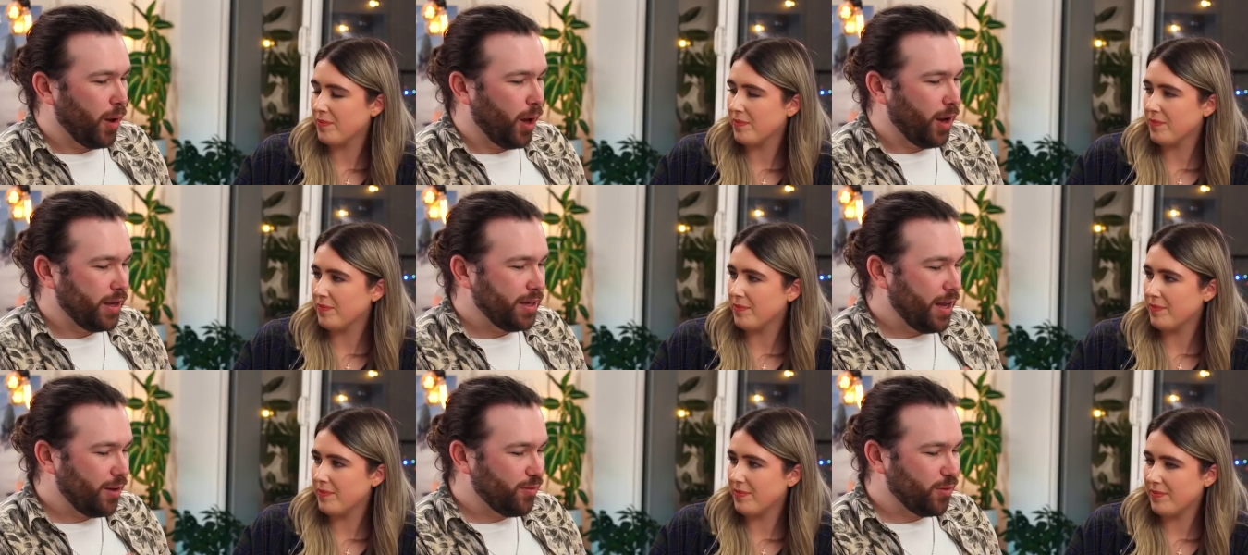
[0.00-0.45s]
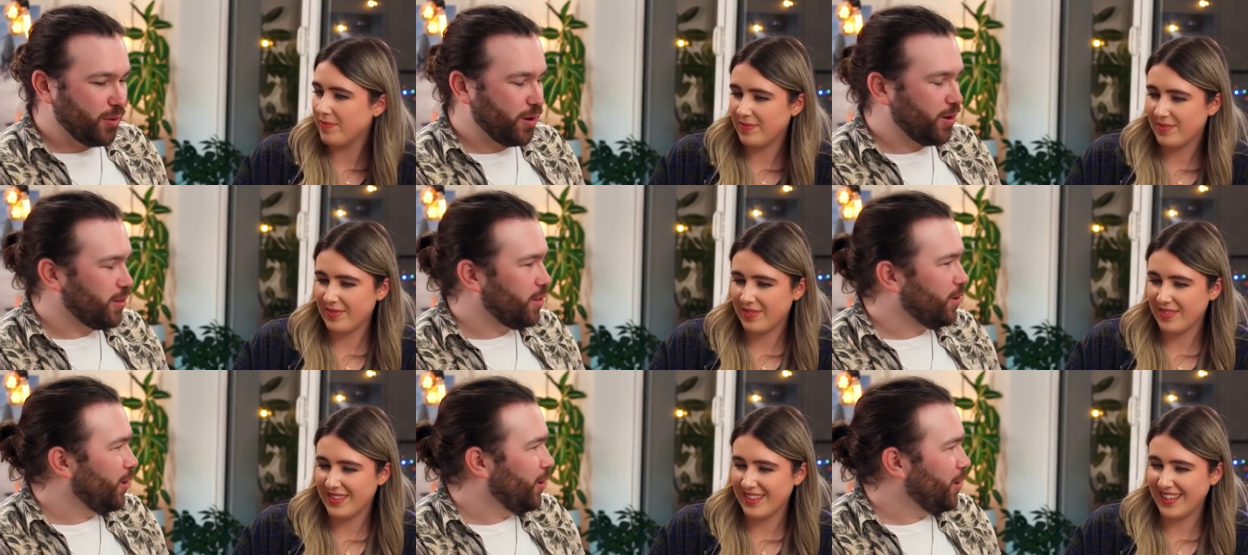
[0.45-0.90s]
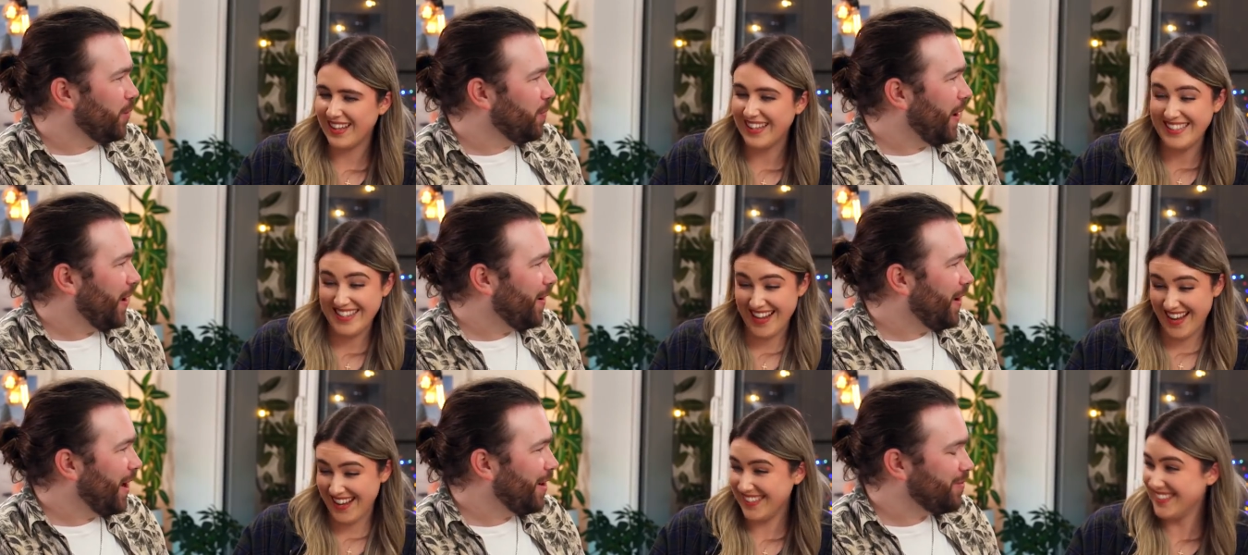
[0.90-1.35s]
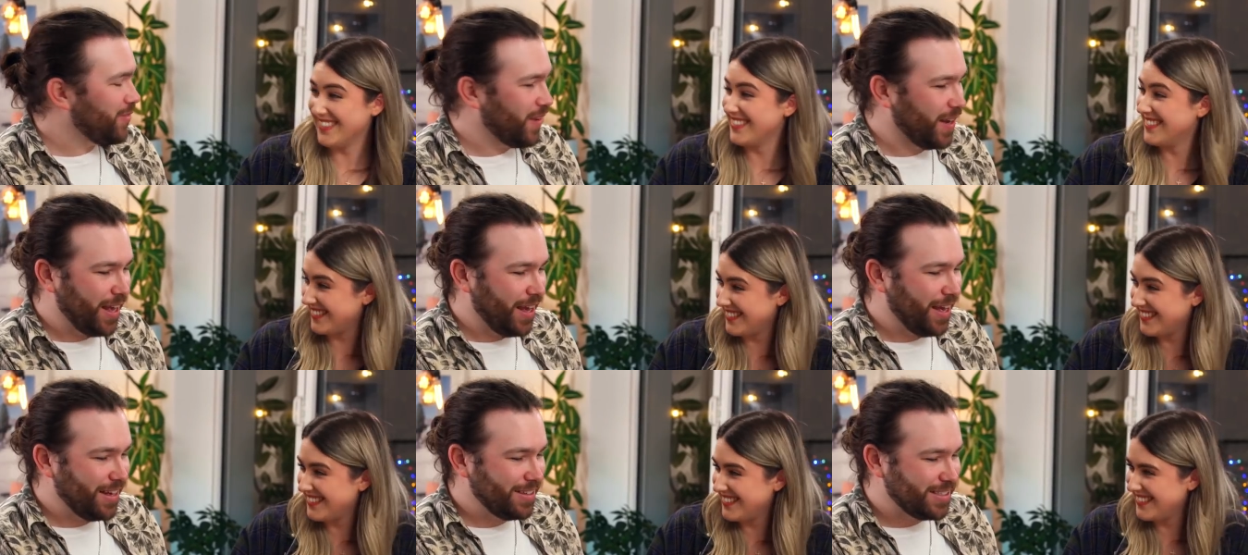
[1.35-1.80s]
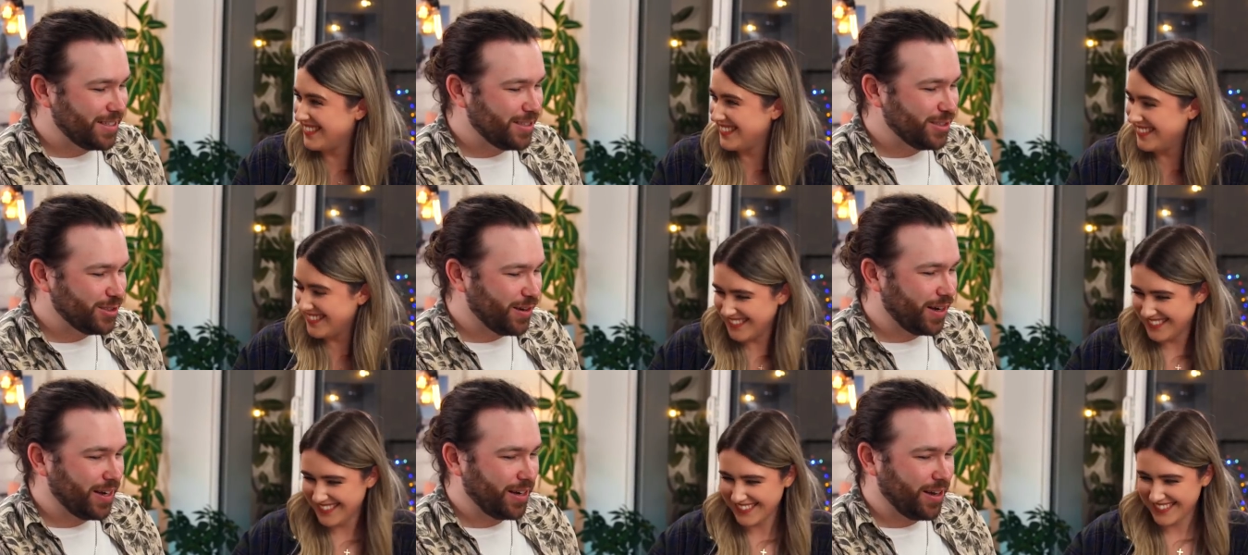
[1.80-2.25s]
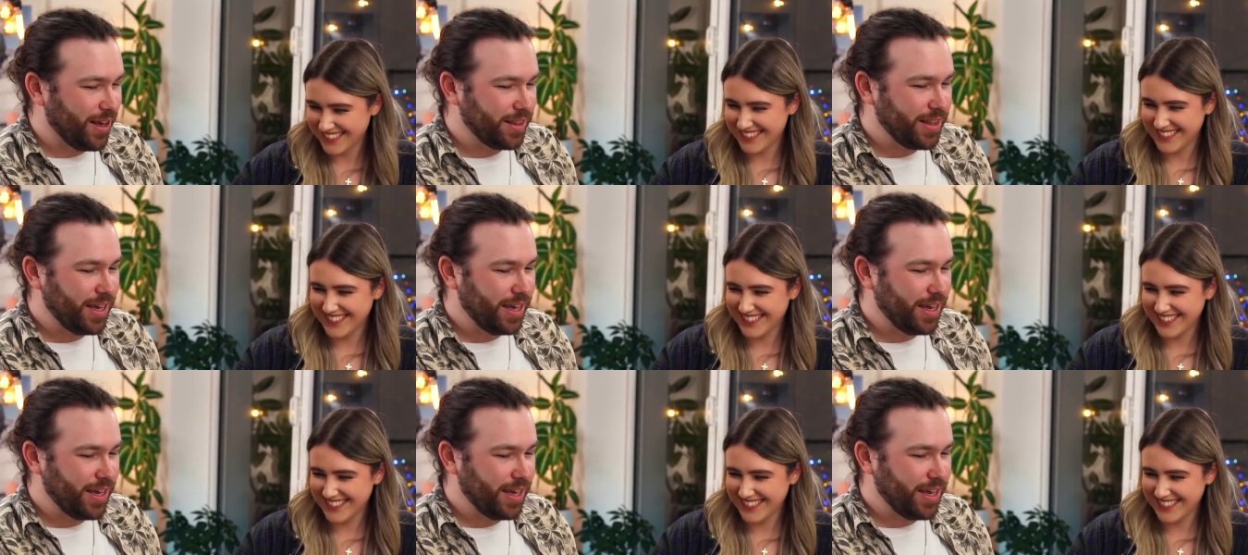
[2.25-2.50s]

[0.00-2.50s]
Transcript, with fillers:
Speaker 1: But I never would have thought about no. having it as a drink like